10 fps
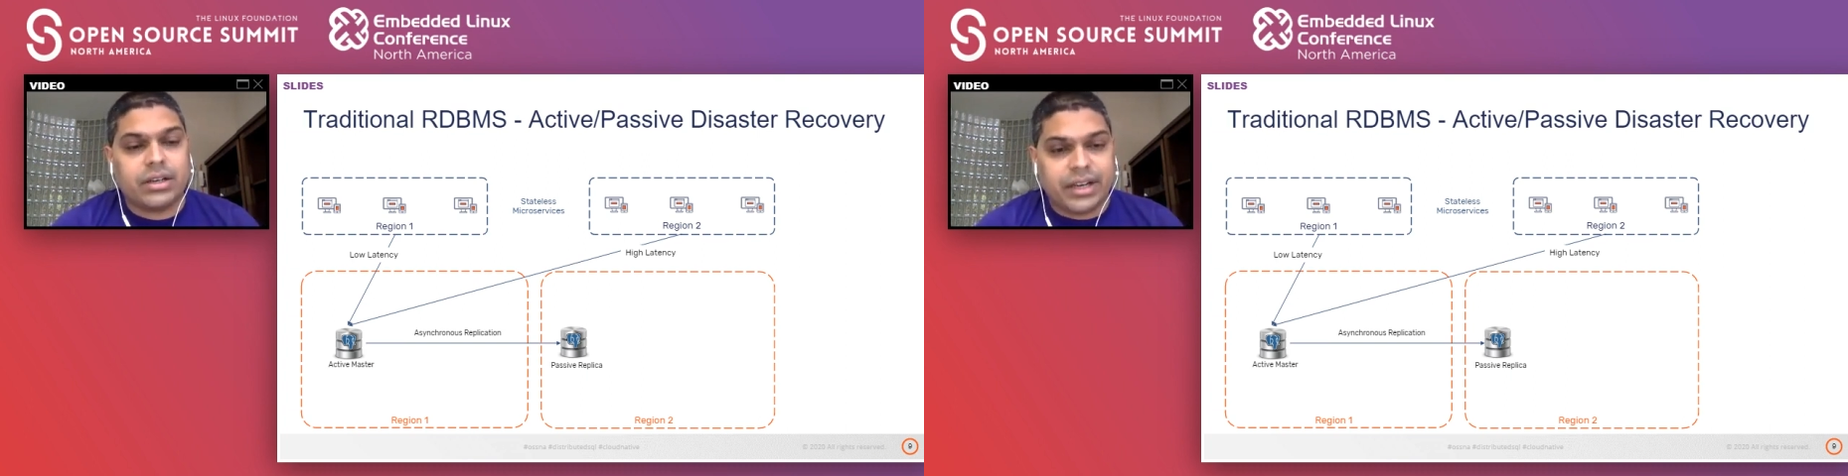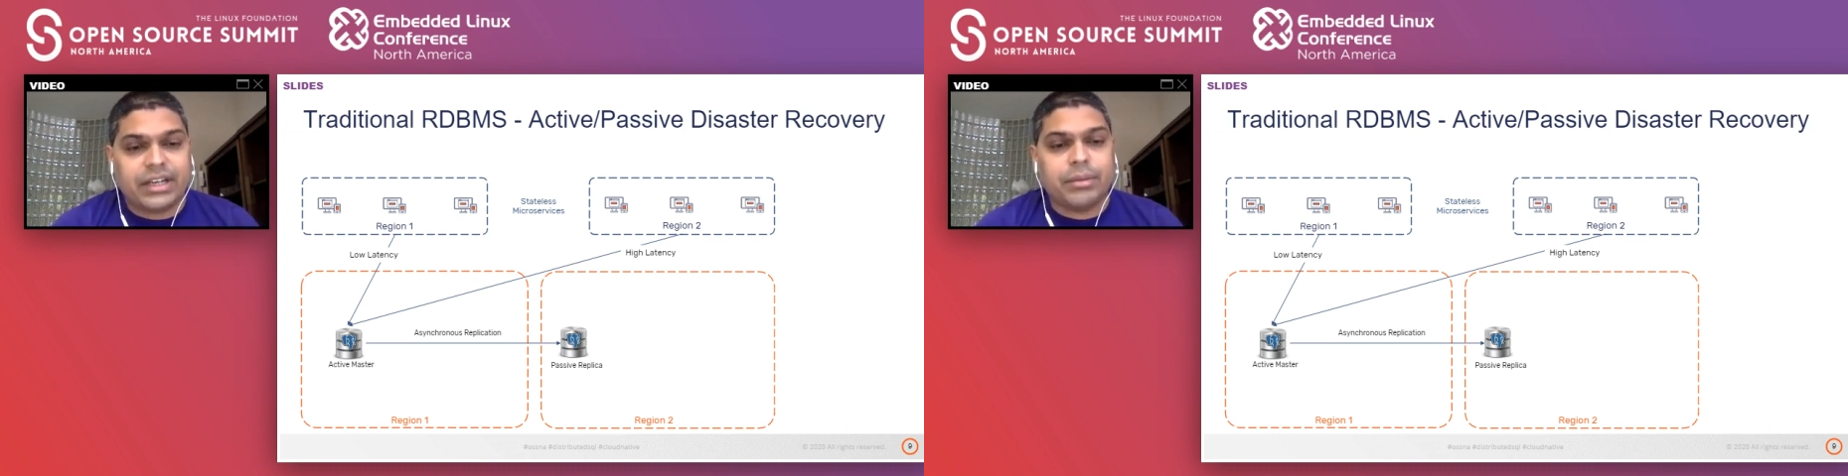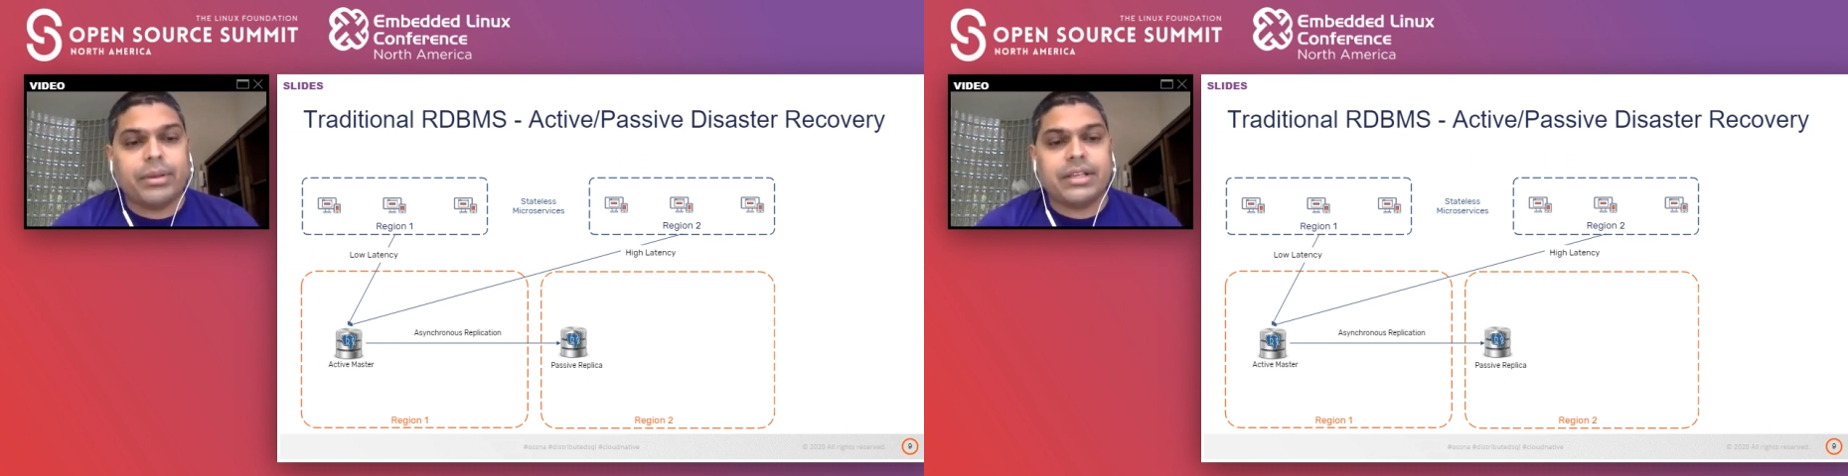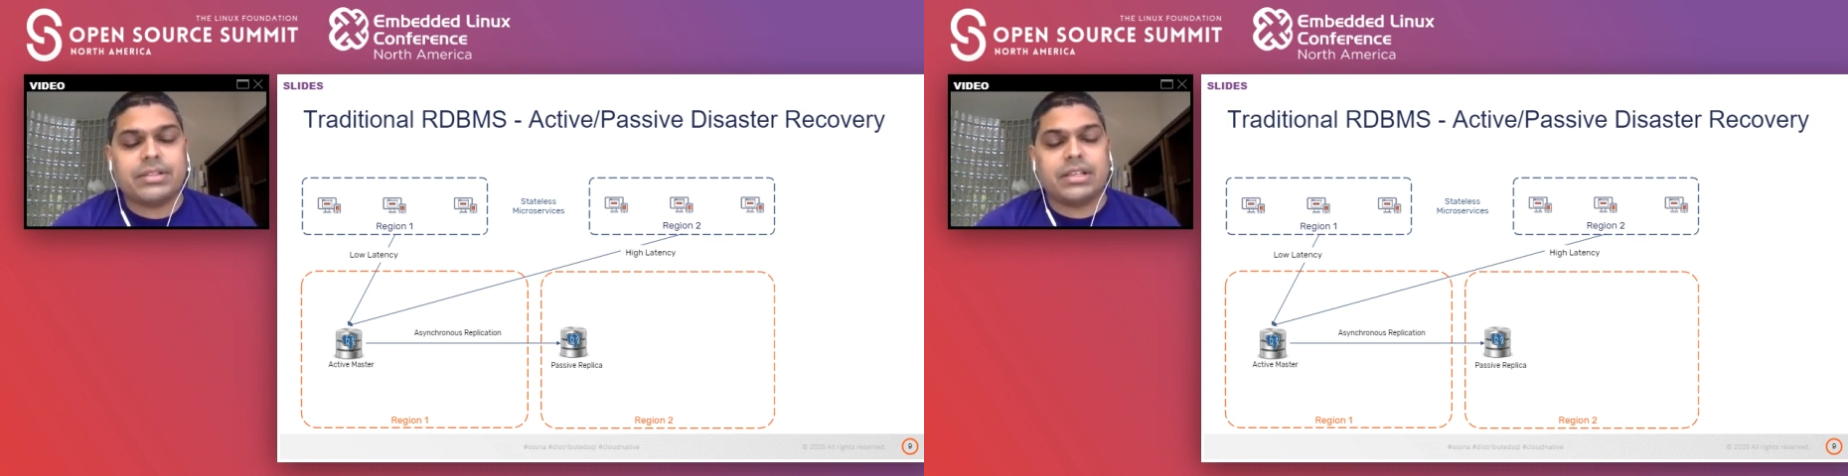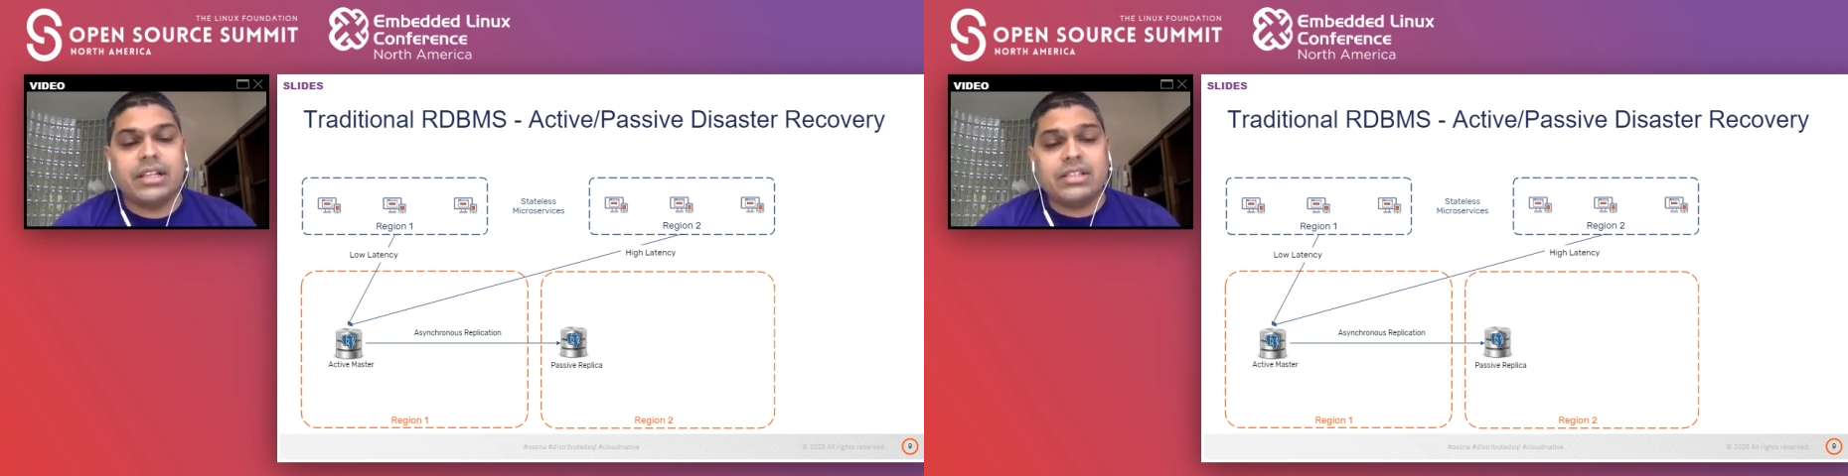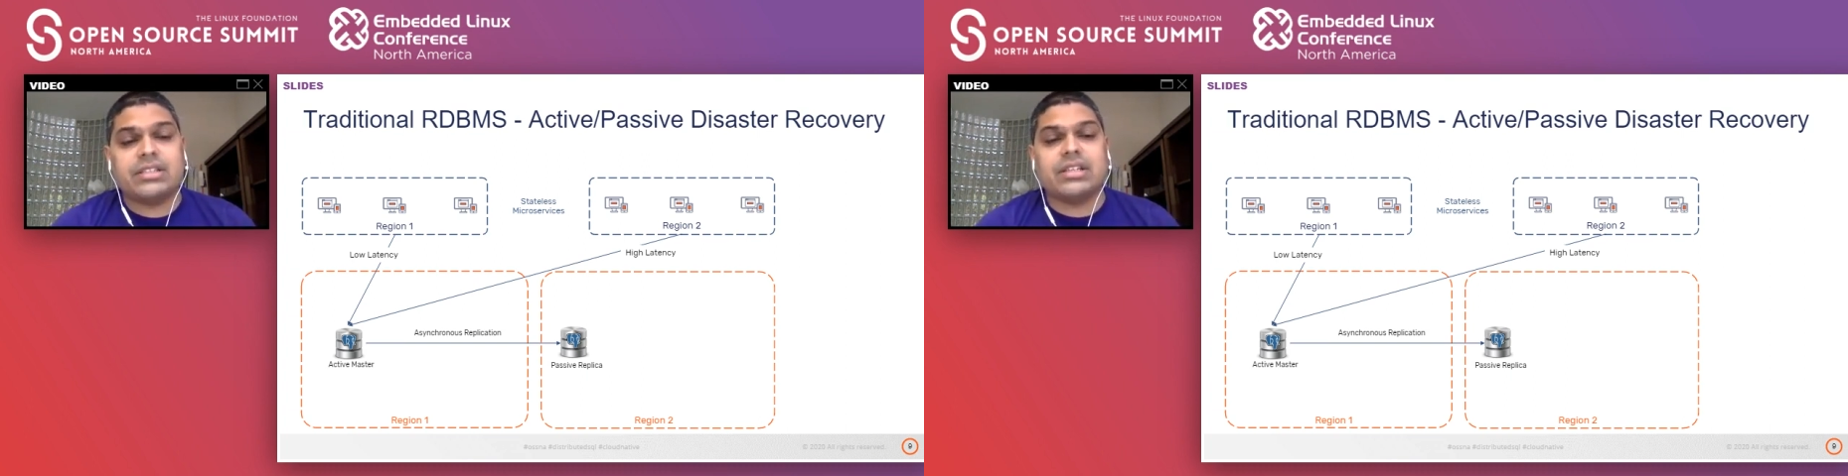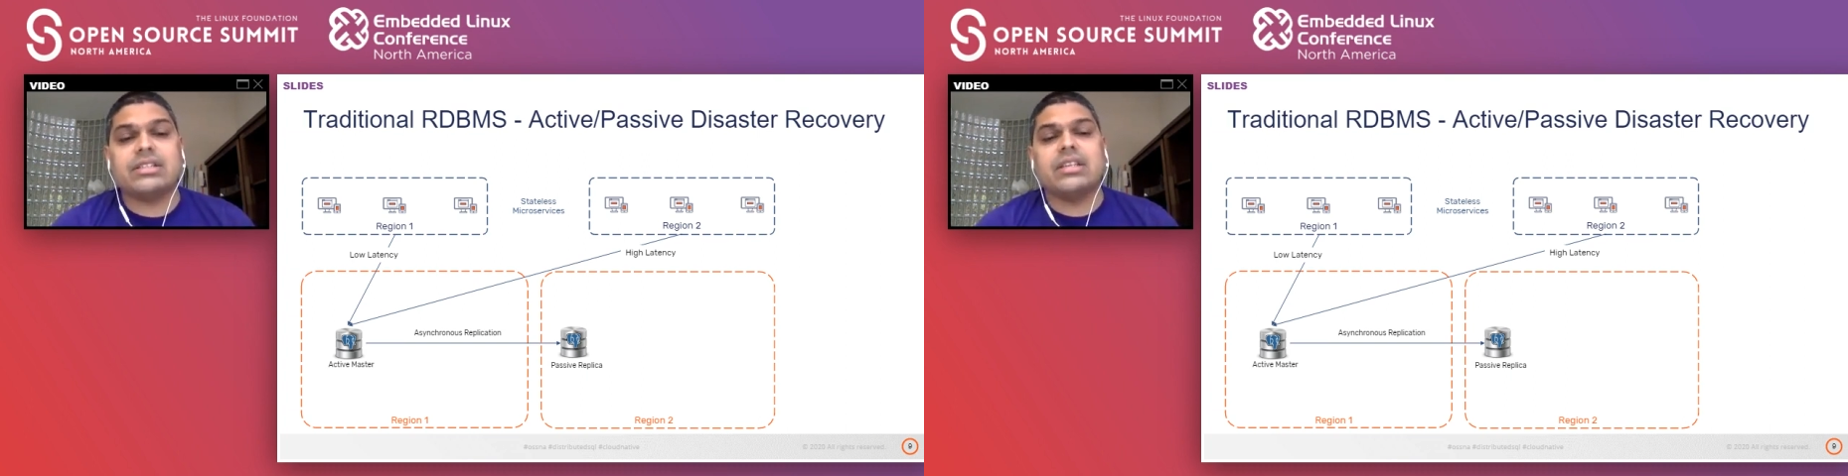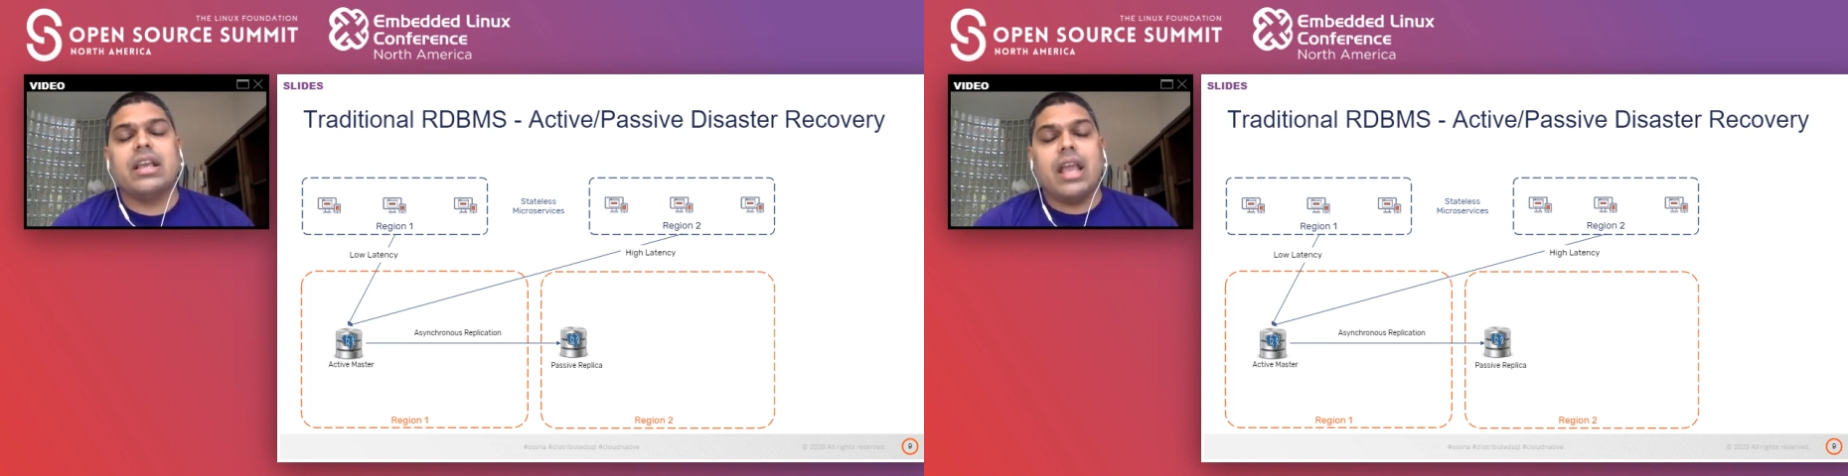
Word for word: database instance